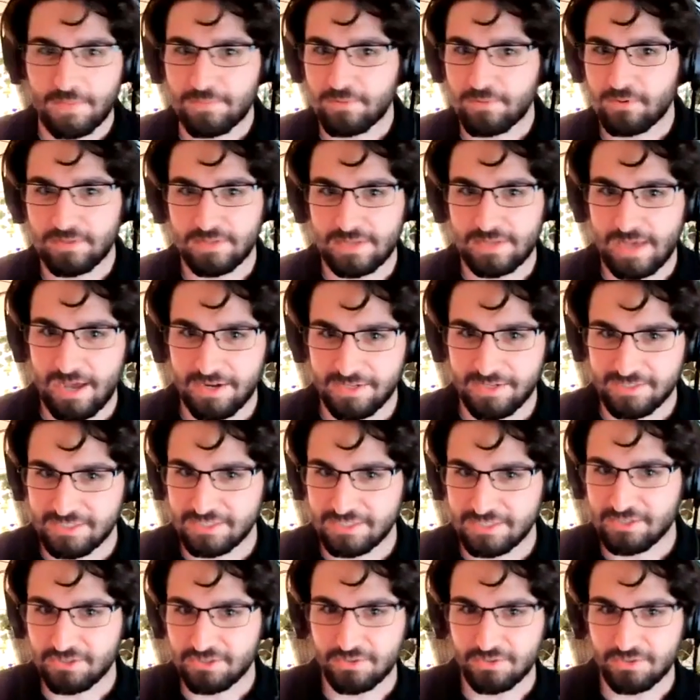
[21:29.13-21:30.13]
people in the audience
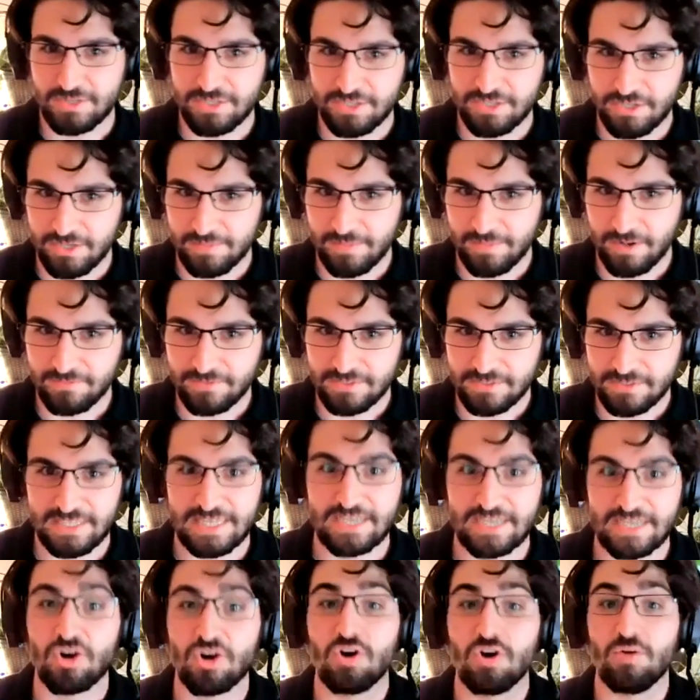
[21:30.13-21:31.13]
that don't know what a dirty MRF is,
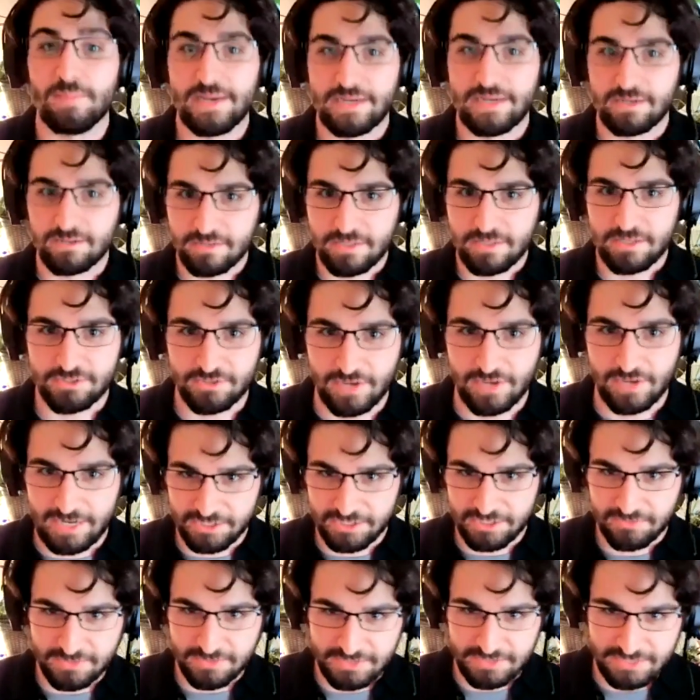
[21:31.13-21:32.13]
they commingle their
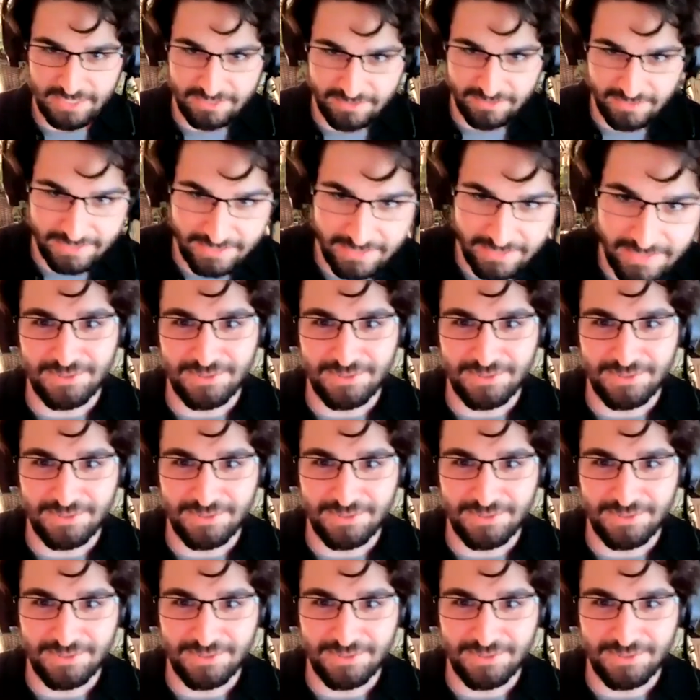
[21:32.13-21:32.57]
trash and recycling.